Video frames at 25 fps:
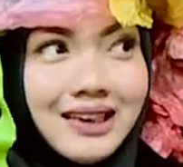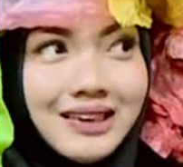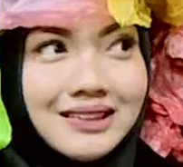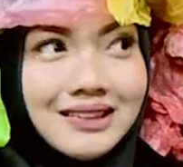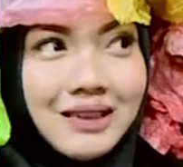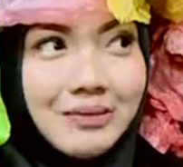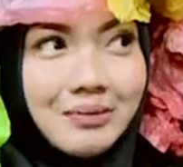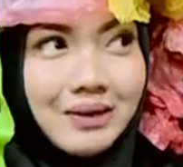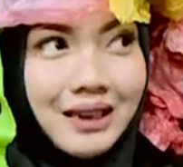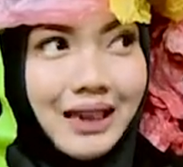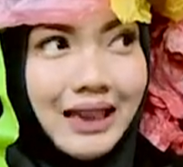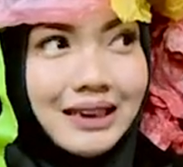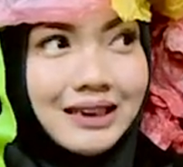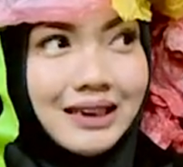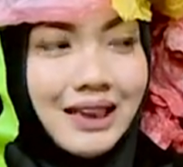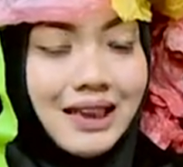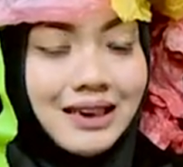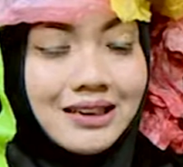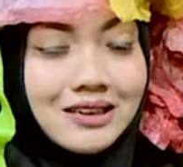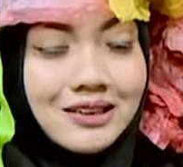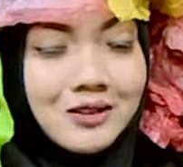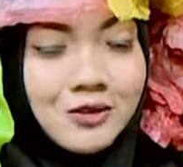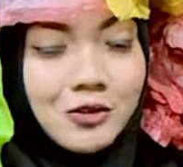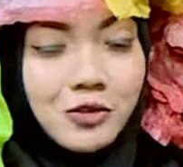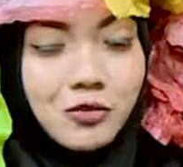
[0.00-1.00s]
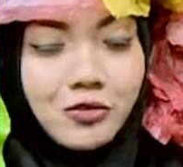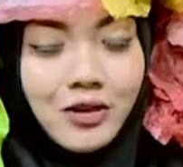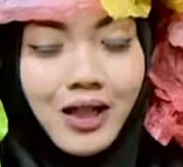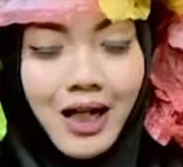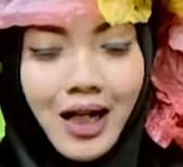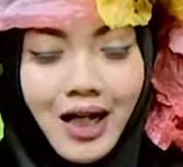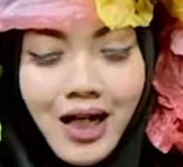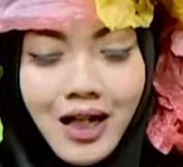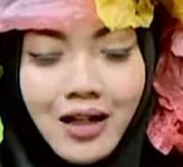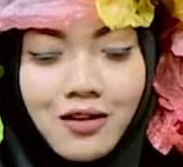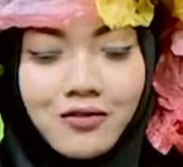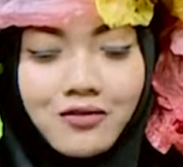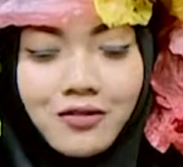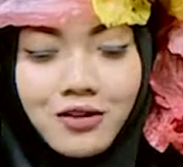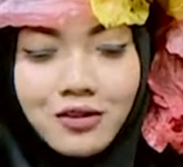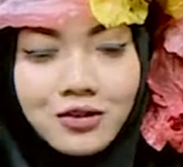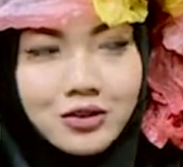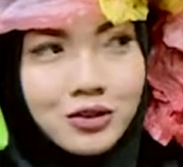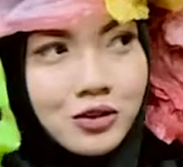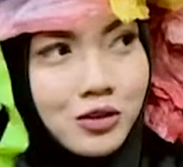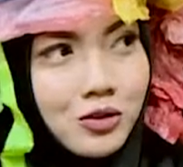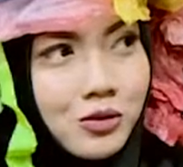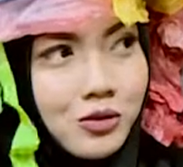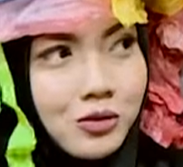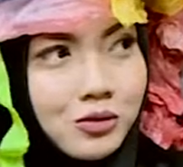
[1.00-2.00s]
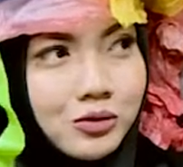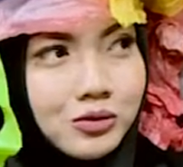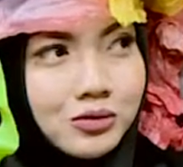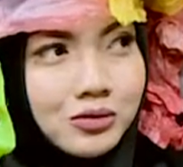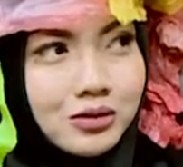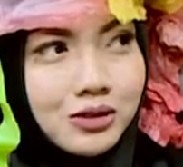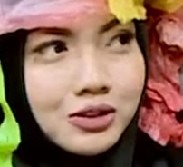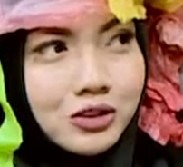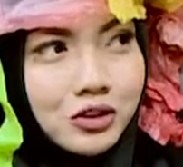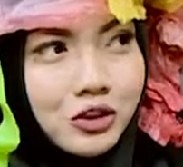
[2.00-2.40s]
something like that. So we have also